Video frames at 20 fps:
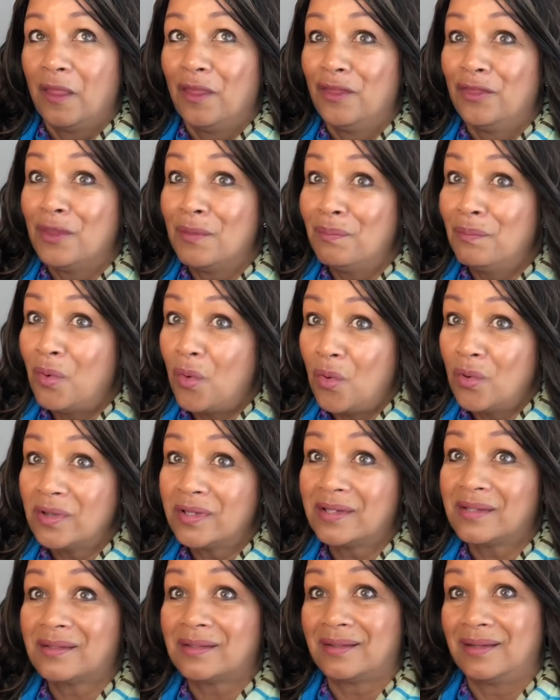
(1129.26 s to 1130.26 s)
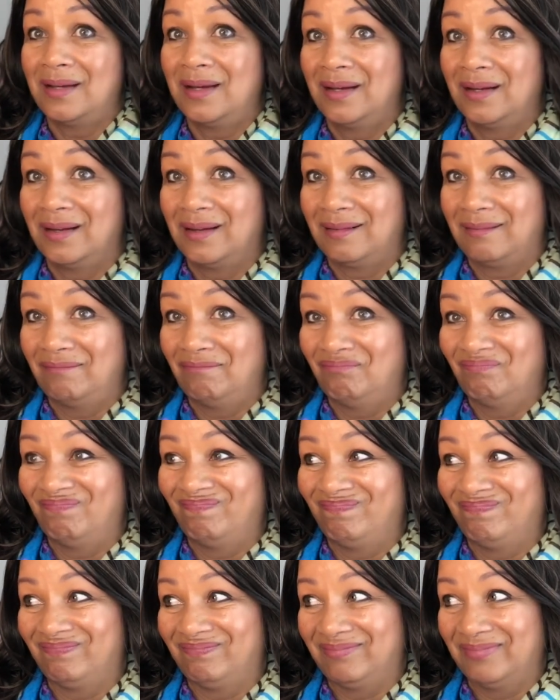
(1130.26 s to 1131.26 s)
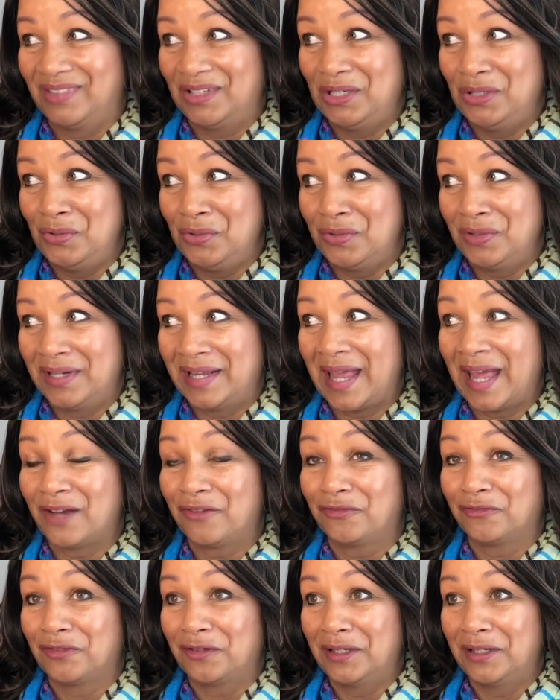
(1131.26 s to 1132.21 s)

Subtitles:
The most you could get